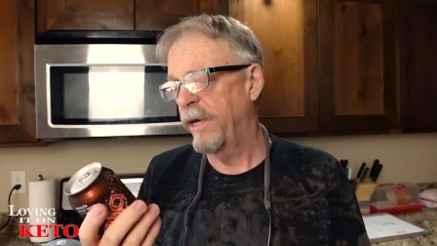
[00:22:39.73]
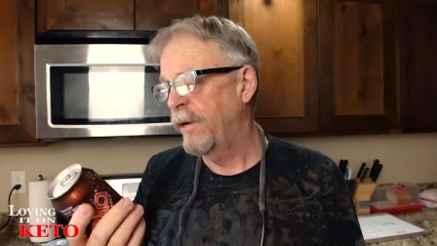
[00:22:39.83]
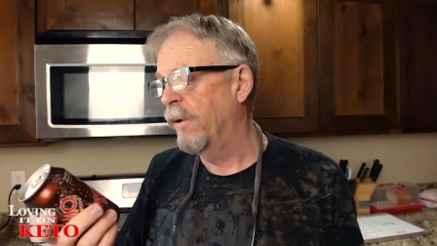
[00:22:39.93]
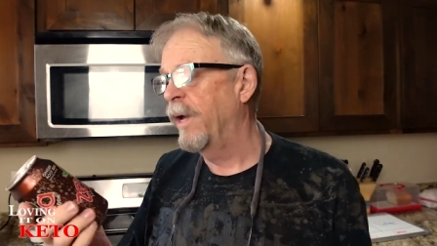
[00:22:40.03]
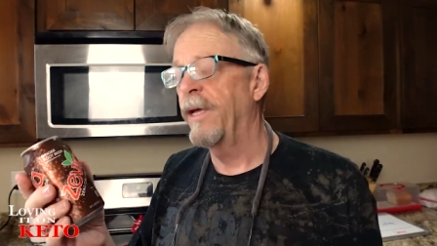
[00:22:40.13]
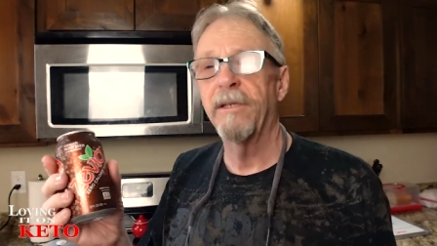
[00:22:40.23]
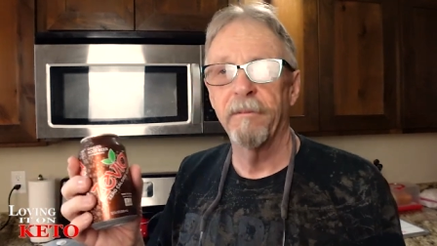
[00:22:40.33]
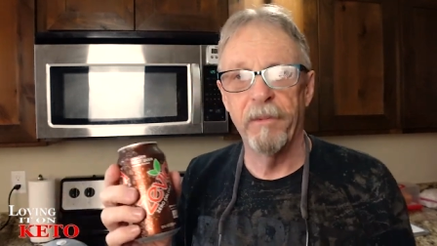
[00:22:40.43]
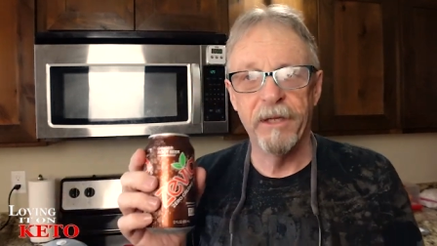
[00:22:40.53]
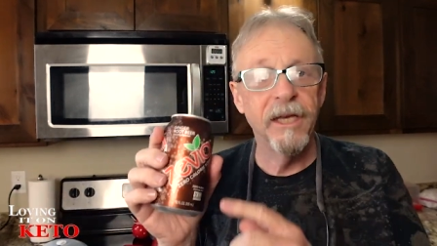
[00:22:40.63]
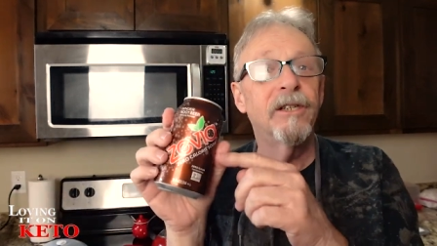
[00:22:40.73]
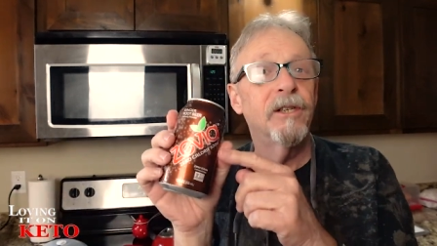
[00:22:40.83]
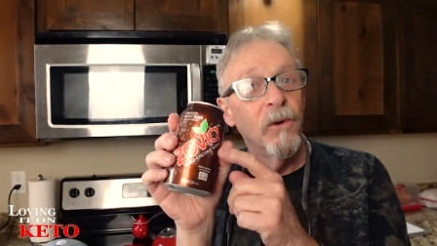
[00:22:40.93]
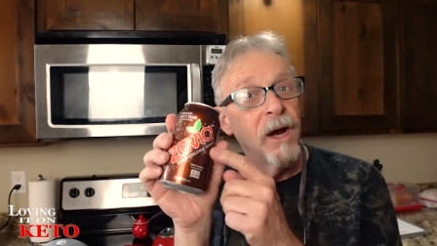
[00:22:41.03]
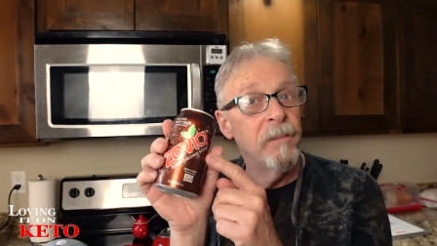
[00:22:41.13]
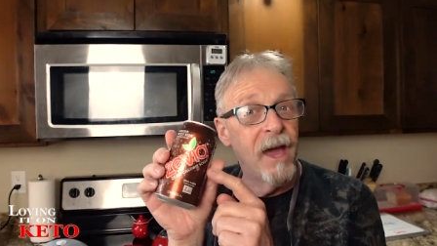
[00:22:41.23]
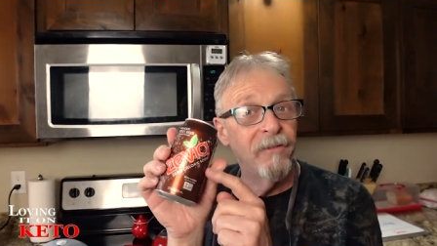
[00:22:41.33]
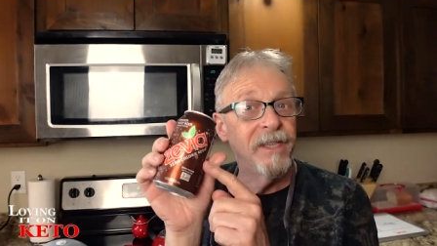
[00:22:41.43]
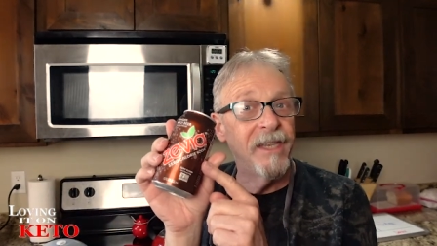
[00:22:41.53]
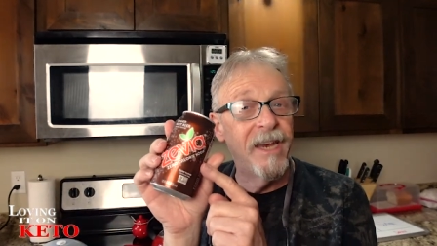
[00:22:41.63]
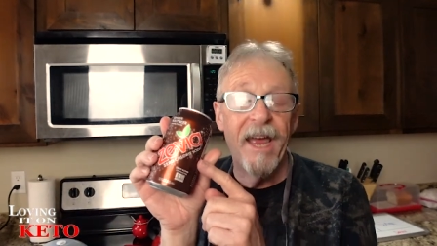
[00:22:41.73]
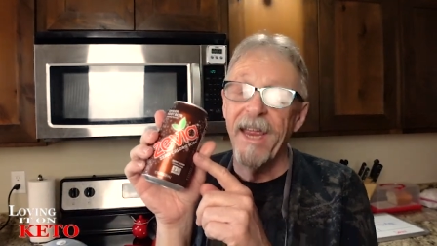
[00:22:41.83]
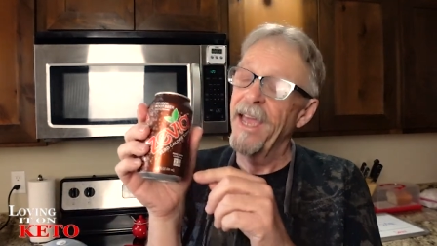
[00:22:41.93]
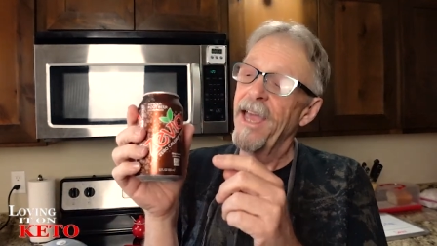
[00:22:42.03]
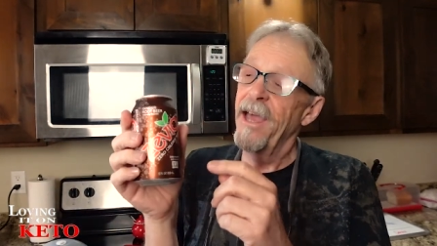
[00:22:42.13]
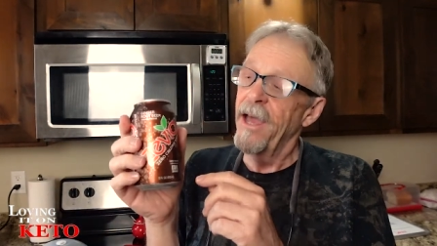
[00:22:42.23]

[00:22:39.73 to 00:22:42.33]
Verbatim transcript: Anyways, but this is the one I'm having today.